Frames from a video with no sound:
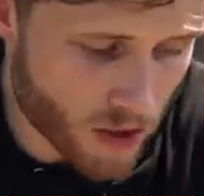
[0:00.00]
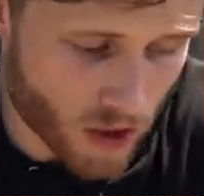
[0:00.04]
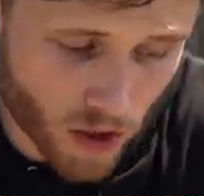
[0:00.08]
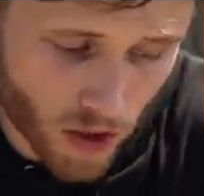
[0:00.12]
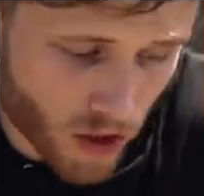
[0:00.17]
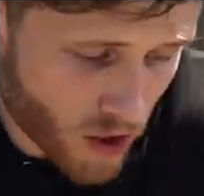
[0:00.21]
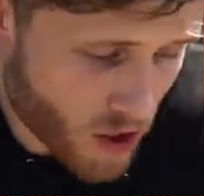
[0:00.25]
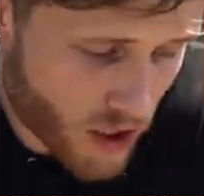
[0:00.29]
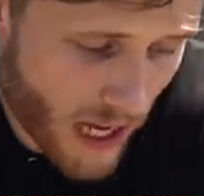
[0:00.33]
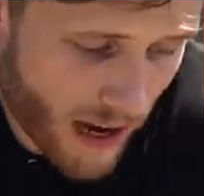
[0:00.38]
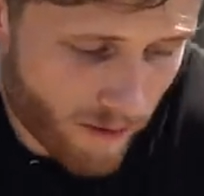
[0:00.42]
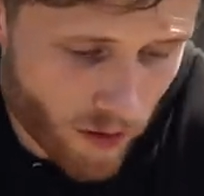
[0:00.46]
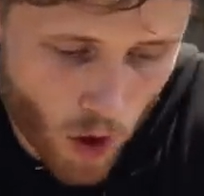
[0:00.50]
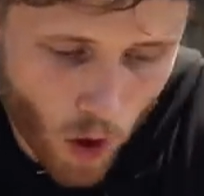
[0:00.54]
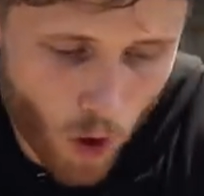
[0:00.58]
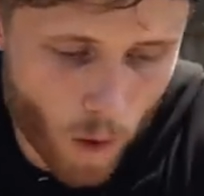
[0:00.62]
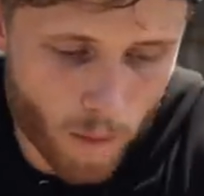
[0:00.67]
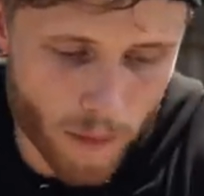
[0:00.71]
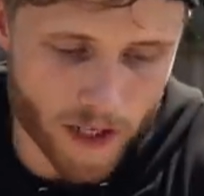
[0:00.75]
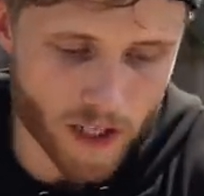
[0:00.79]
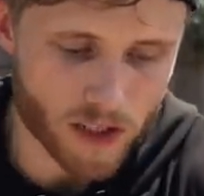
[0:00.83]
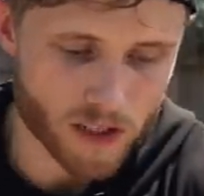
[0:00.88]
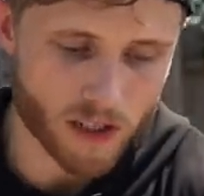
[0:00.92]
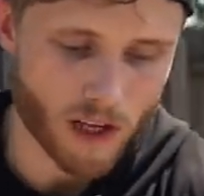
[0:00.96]
So you just have to
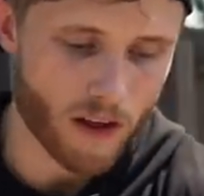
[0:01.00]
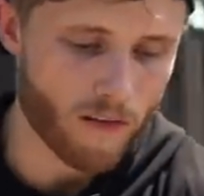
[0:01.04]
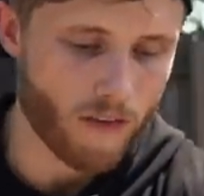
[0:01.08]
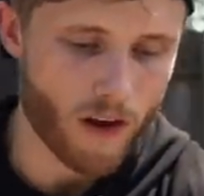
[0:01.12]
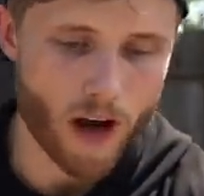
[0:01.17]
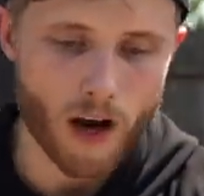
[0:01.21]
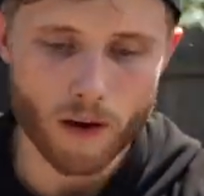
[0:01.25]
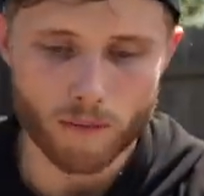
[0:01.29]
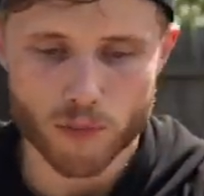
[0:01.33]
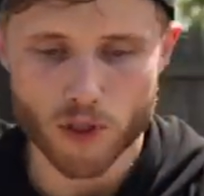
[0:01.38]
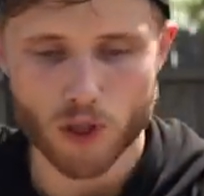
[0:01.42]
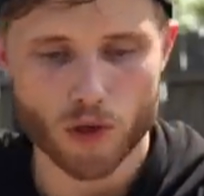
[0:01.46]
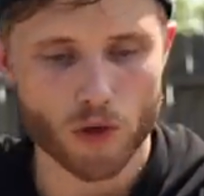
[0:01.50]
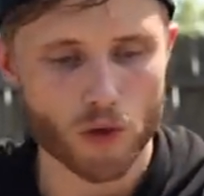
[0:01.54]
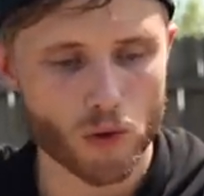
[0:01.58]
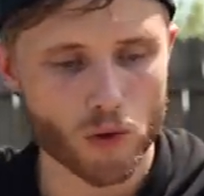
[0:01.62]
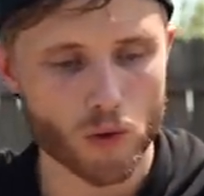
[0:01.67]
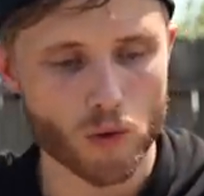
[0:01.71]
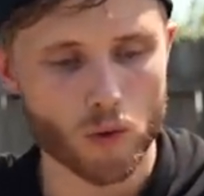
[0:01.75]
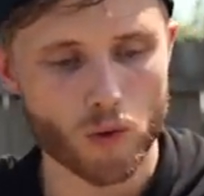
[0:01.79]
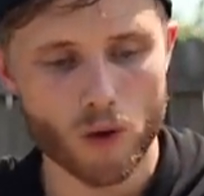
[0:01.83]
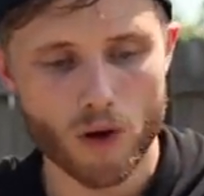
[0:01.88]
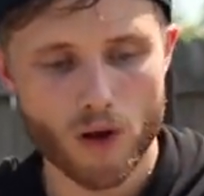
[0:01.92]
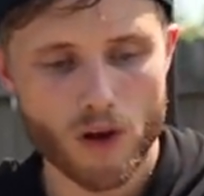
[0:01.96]
open yourself up
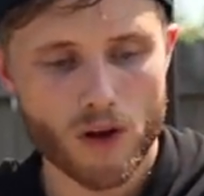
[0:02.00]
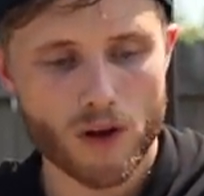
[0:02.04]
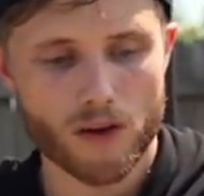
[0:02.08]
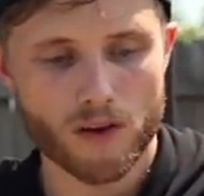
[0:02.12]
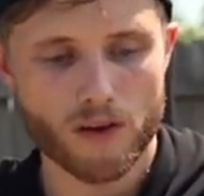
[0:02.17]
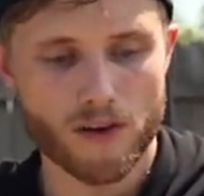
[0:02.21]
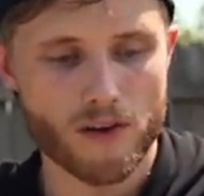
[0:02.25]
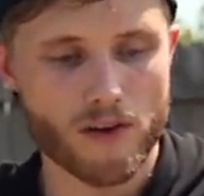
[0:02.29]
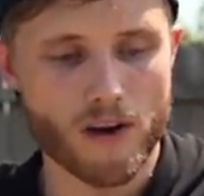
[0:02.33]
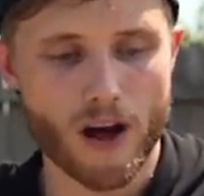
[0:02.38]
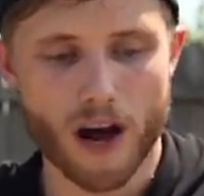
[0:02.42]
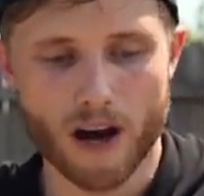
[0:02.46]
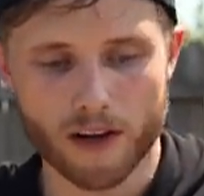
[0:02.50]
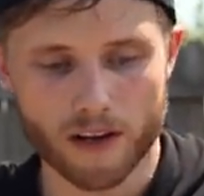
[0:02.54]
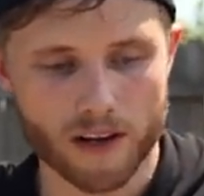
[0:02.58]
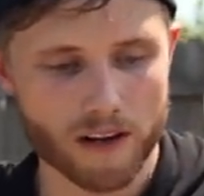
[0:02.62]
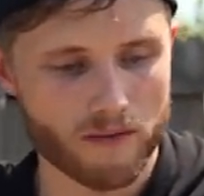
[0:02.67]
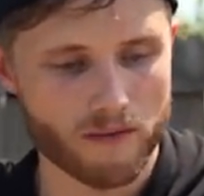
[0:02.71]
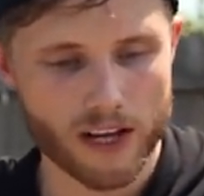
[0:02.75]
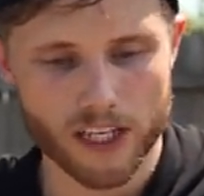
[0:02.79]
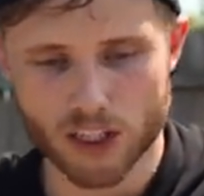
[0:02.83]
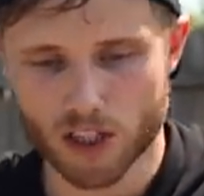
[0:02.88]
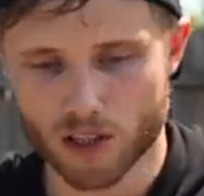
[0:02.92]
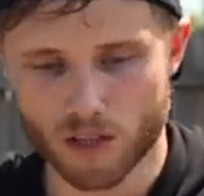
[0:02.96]
to
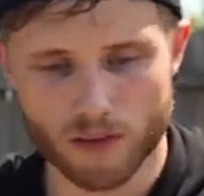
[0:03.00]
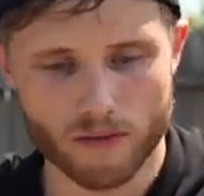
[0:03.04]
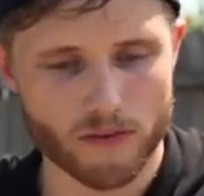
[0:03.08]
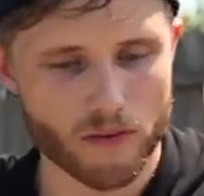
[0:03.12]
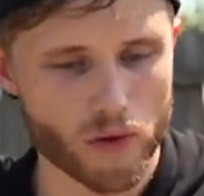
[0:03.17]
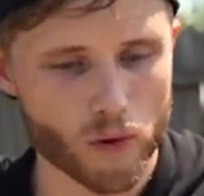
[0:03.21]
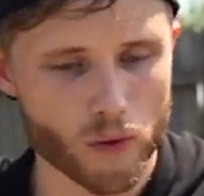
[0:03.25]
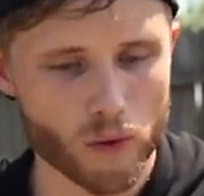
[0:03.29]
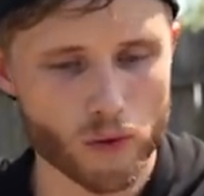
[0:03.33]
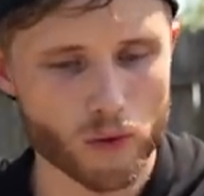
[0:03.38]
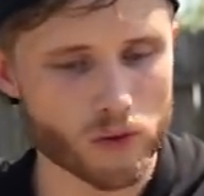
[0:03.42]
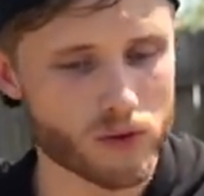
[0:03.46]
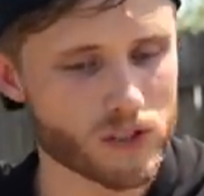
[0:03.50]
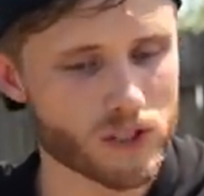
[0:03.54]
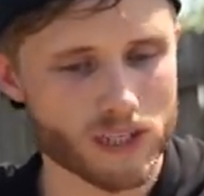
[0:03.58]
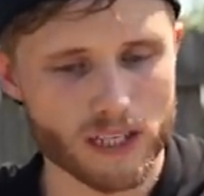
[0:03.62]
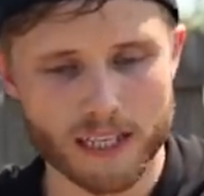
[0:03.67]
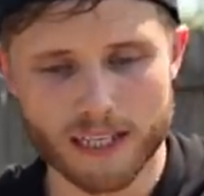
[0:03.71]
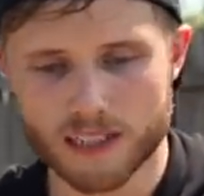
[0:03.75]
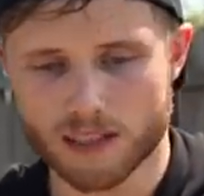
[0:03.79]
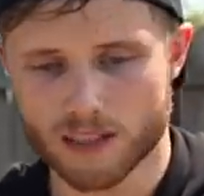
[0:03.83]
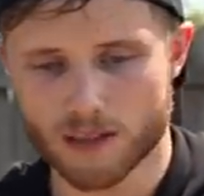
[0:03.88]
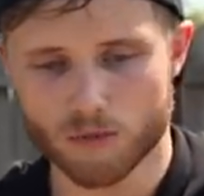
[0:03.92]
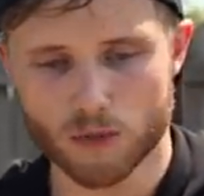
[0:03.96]
non-conventional foods,
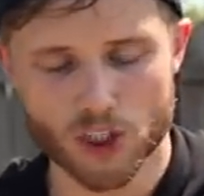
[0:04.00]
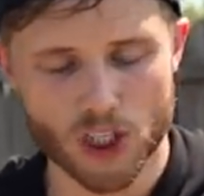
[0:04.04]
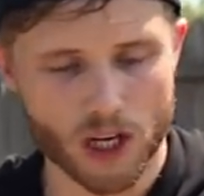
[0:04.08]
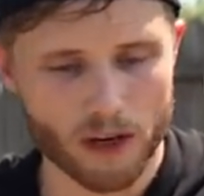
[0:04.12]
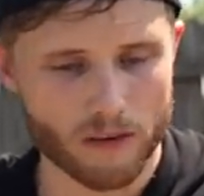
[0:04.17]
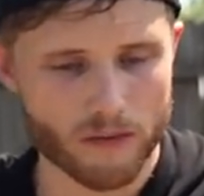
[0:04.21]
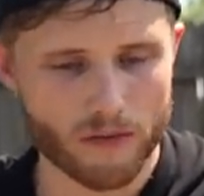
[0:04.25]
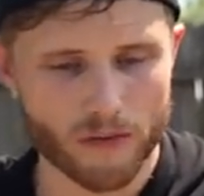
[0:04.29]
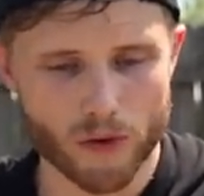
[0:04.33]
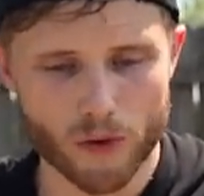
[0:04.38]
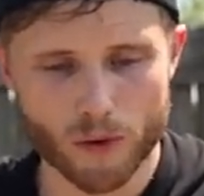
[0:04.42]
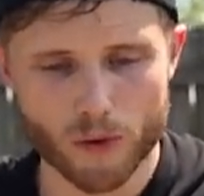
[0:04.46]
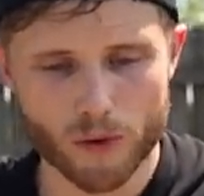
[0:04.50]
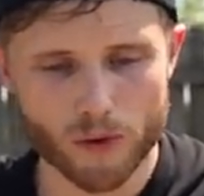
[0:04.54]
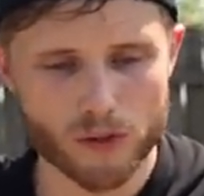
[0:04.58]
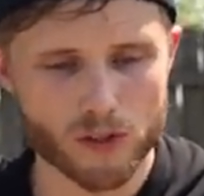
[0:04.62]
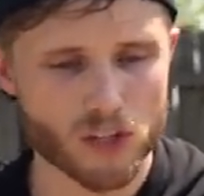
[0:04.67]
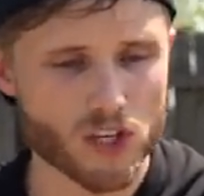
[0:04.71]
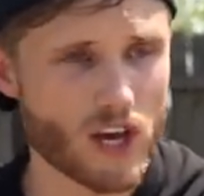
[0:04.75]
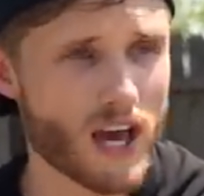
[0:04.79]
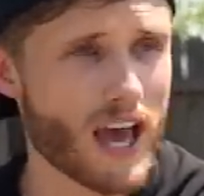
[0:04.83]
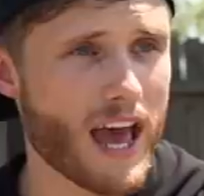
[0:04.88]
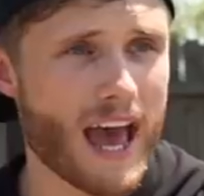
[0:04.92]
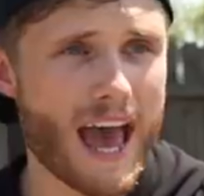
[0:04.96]
eat some junk
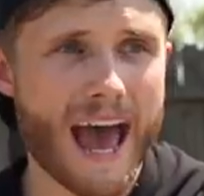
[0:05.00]
foods,